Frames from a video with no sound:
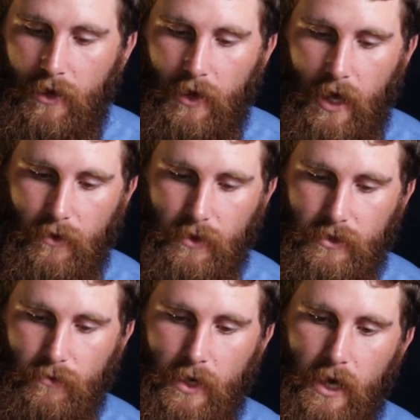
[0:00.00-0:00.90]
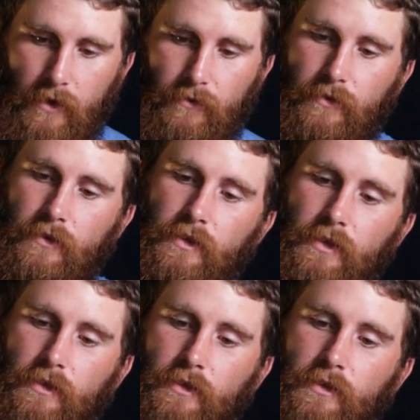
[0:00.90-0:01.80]
The other ones that we have,
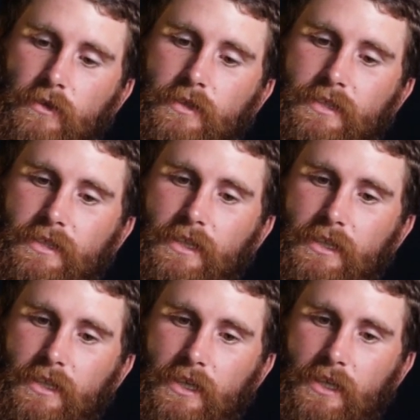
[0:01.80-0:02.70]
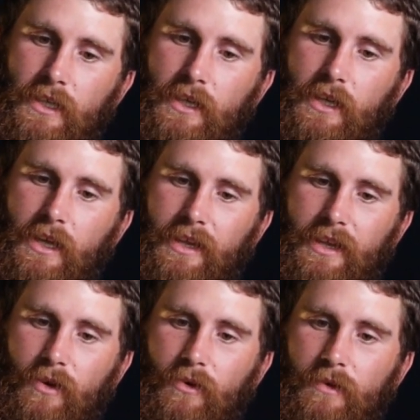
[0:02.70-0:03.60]
Sid,
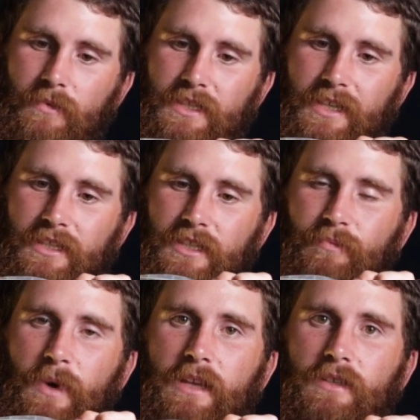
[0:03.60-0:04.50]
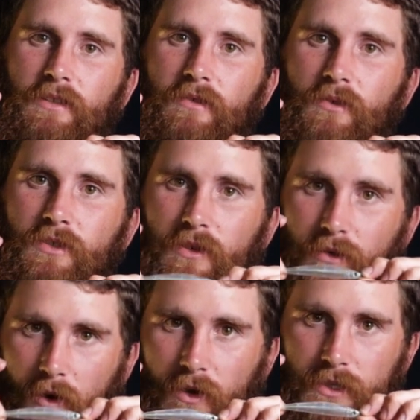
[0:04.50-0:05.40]
they call them Sid sprats, also
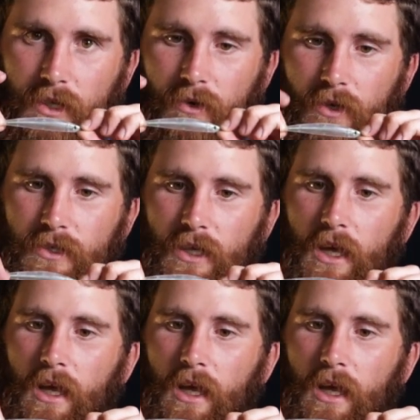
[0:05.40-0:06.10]
casting lures.